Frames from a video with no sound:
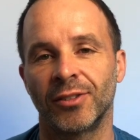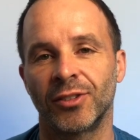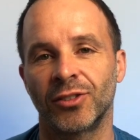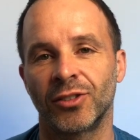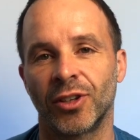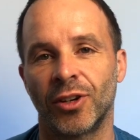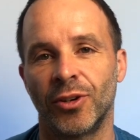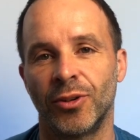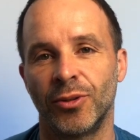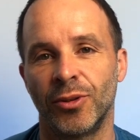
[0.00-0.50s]

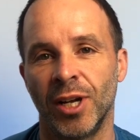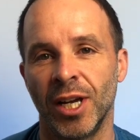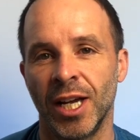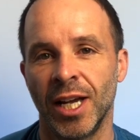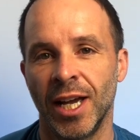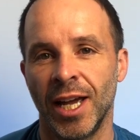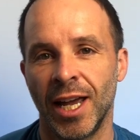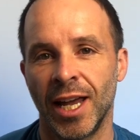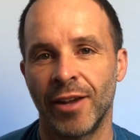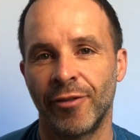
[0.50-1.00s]
So
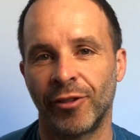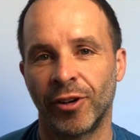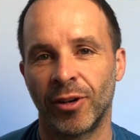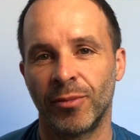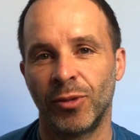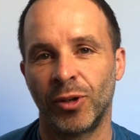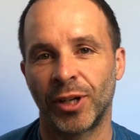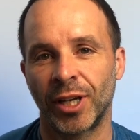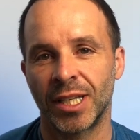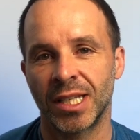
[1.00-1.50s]
if
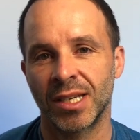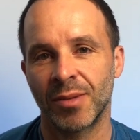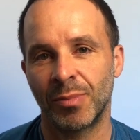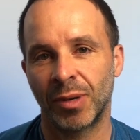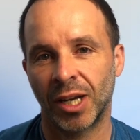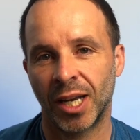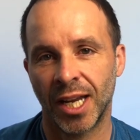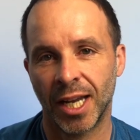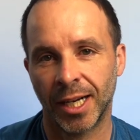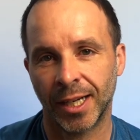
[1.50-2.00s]
I'm looking to
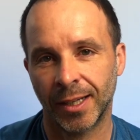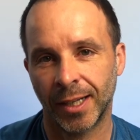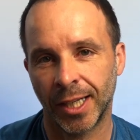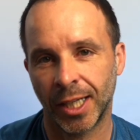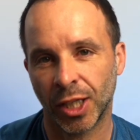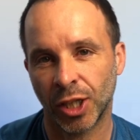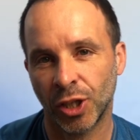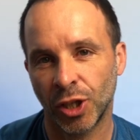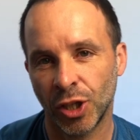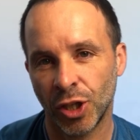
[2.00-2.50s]
play a kind
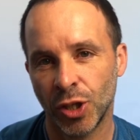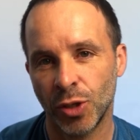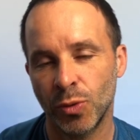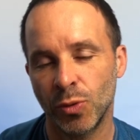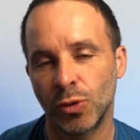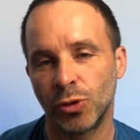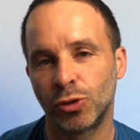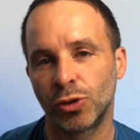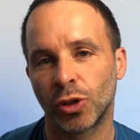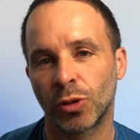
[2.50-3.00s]
of
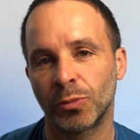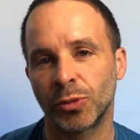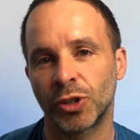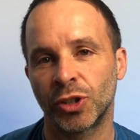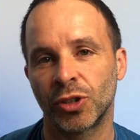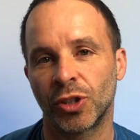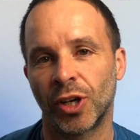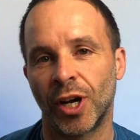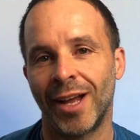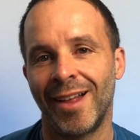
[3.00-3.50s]
cute drop
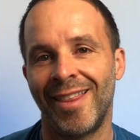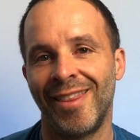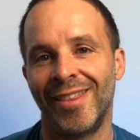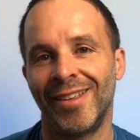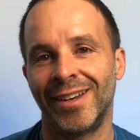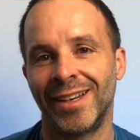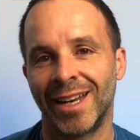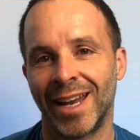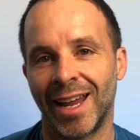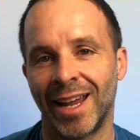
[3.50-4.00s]
shot at the
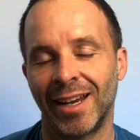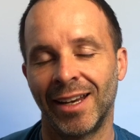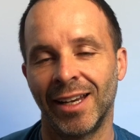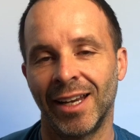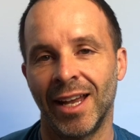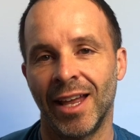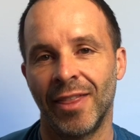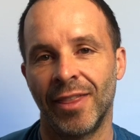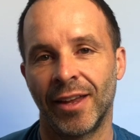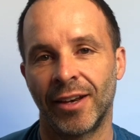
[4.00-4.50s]
net,
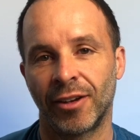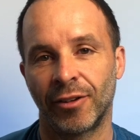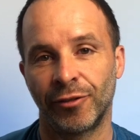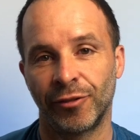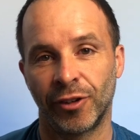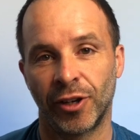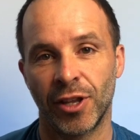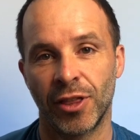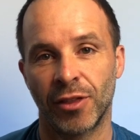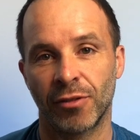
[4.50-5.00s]
then I
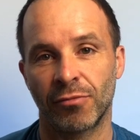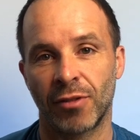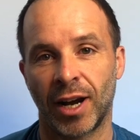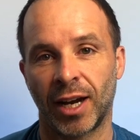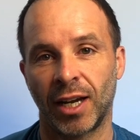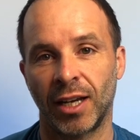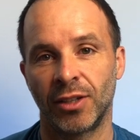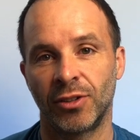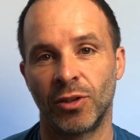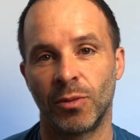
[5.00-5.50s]
find the
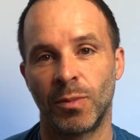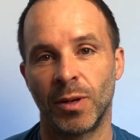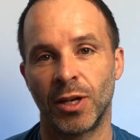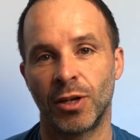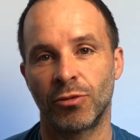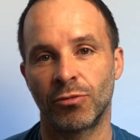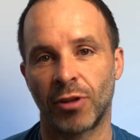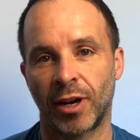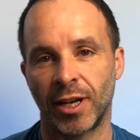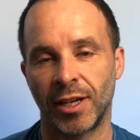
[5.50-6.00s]
racket to be
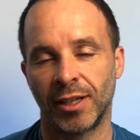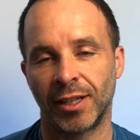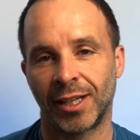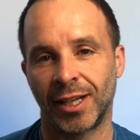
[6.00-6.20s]
great.